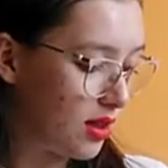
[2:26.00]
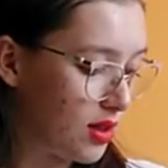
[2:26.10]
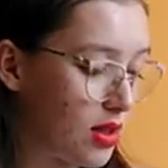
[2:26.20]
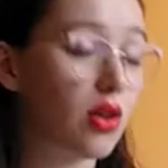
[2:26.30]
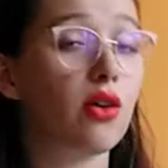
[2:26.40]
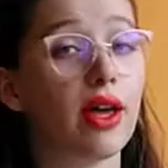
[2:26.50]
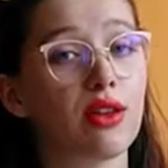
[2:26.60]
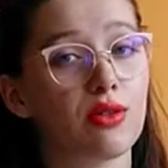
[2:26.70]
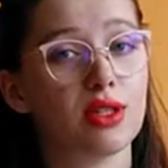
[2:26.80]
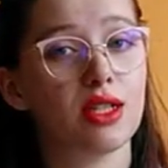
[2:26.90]
So I
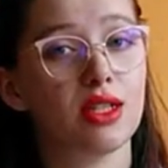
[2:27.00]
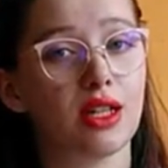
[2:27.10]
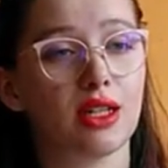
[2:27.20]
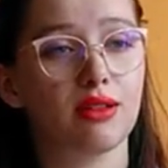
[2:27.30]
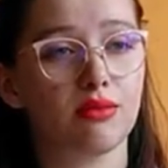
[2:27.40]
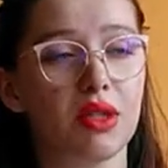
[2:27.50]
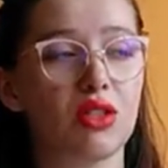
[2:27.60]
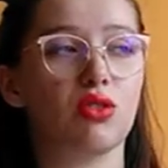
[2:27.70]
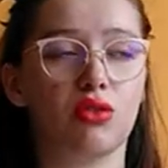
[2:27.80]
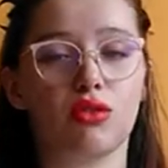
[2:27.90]
already
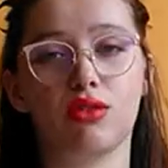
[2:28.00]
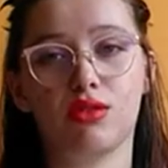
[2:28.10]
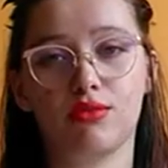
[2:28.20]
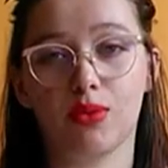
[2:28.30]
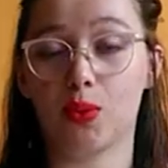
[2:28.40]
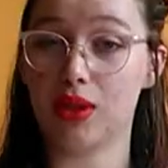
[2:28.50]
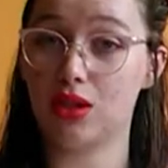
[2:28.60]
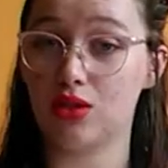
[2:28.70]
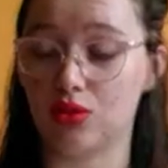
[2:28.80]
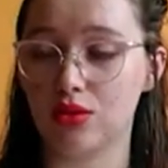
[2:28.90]
introduced with
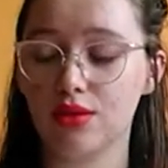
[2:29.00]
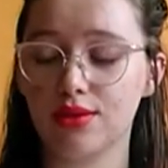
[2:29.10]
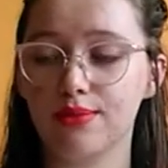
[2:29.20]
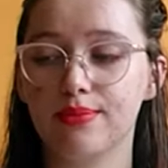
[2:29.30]
tools.